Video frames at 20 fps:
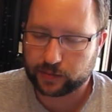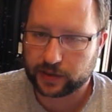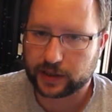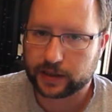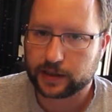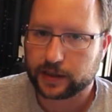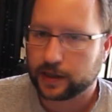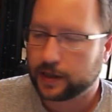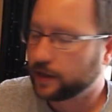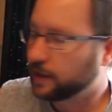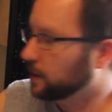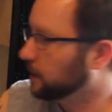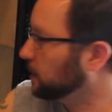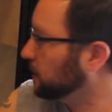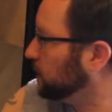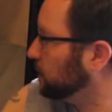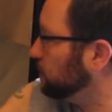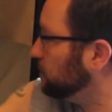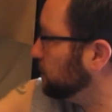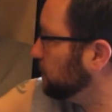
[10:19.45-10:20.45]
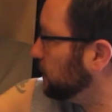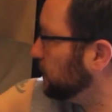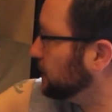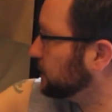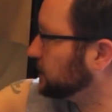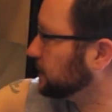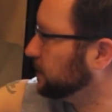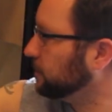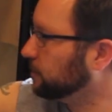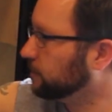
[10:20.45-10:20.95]
But
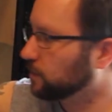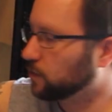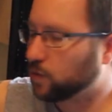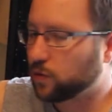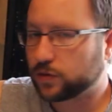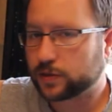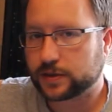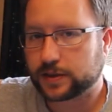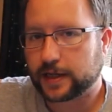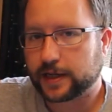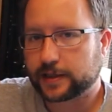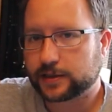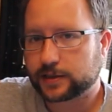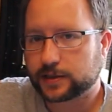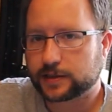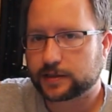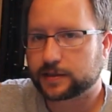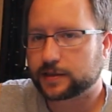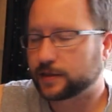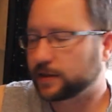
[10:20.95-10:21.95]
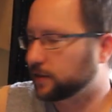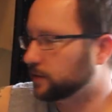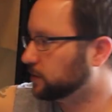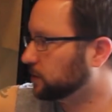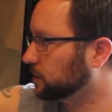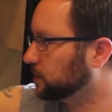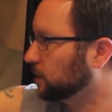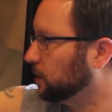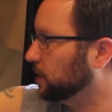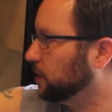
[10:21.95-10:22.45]
it's in 4 sections.
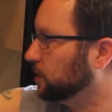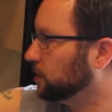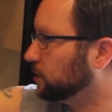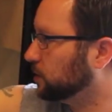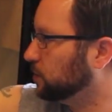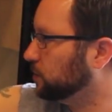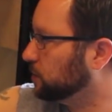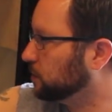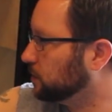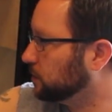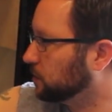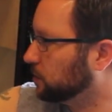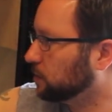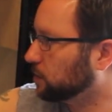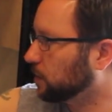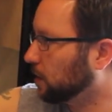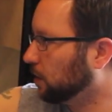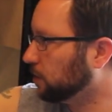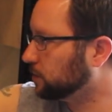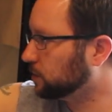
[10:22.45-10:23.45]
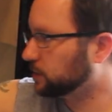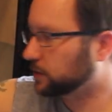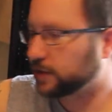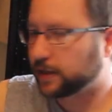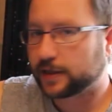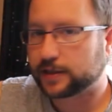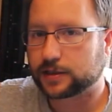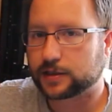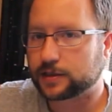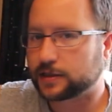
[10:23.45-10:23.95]
There's two larger
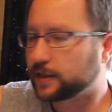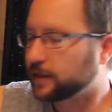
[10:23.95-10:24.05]
sections